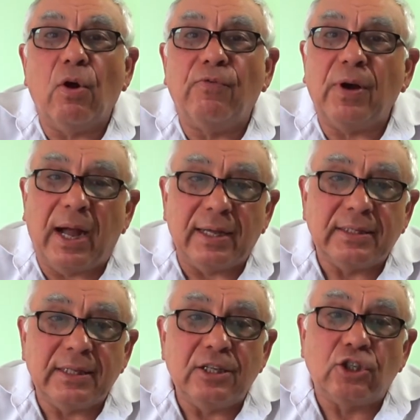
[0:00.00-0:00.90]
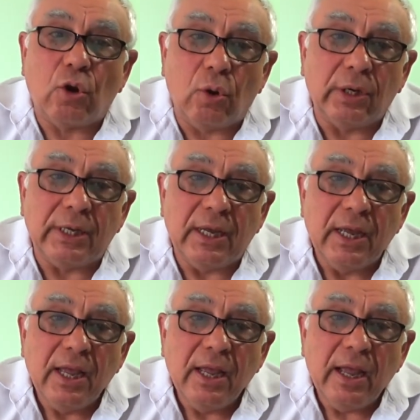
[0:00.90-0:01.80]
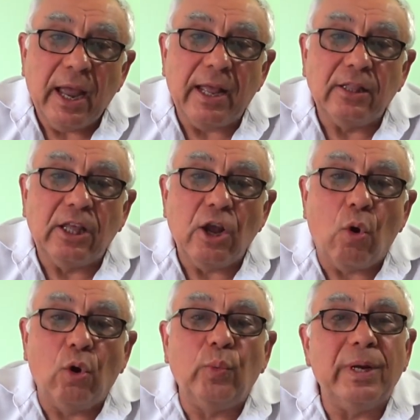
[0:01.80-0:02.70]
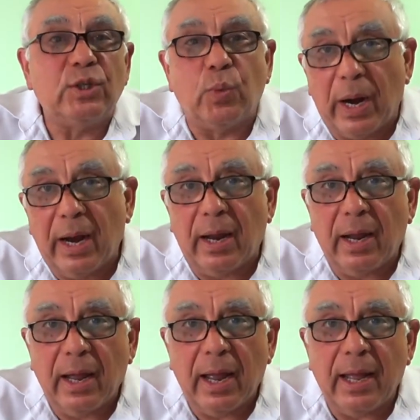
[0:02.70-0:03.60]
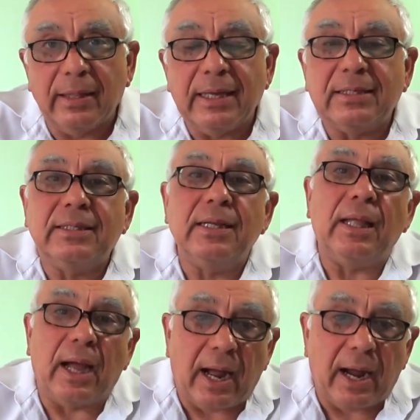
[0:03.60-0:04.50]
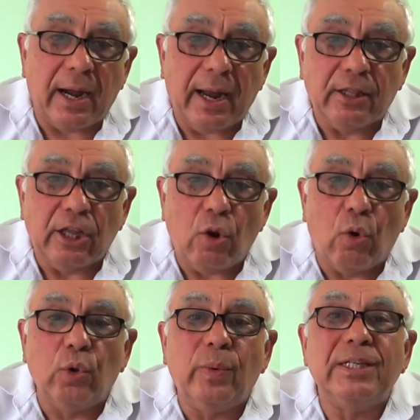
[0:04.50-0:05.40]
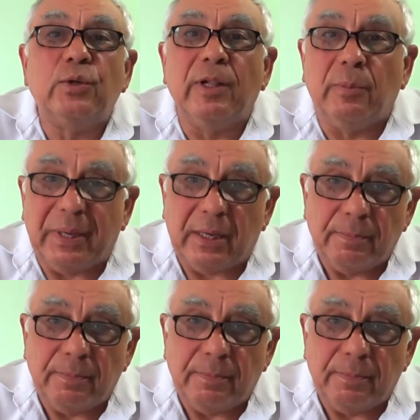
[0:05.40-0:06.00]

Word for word: of us is holy, and they always were, and they still are, and they always will be.